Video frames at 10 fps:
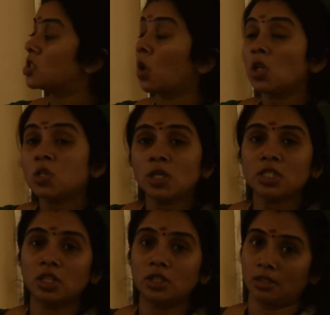is
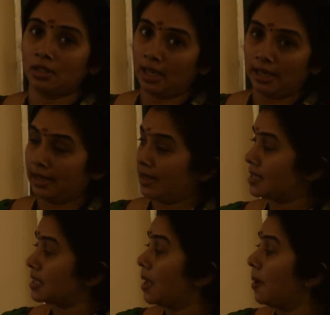also turned colorless